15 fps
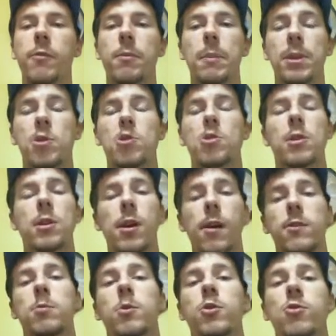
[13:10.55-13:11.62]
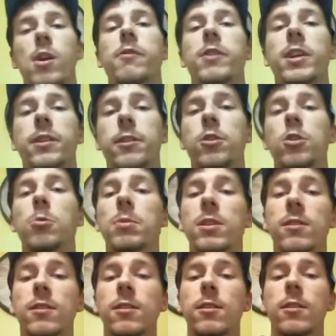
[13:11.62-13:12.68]
and make sure you're comfortable driving in this too,
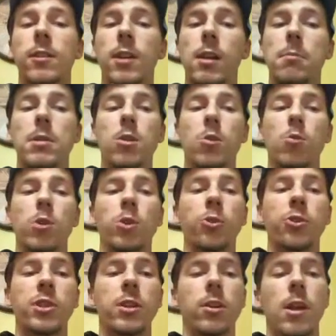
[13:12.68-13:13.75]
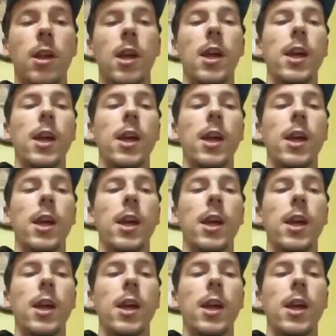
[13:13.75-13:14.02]
because this is going to be the real deal.